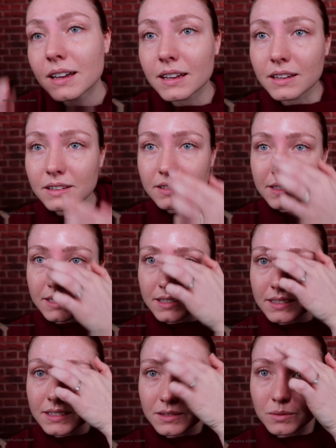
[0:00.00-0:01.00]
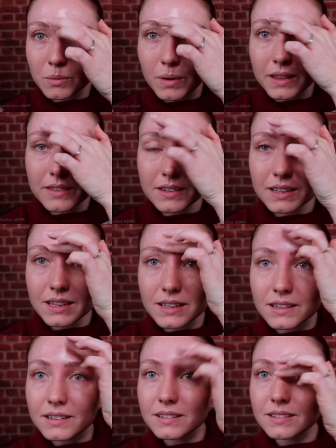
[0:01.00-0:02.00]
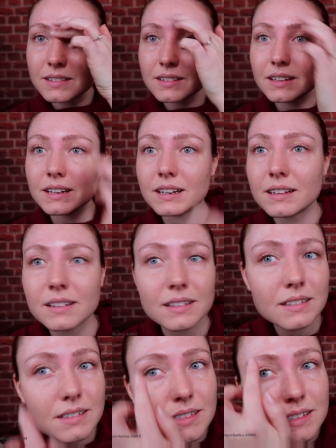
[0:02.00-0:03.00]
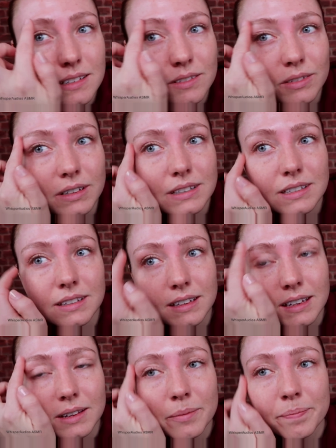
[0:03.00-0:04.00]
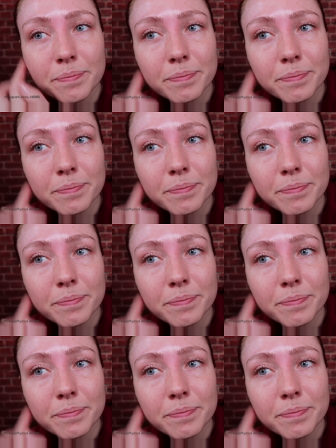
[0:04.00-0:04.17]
inconsistent weather here in England recently,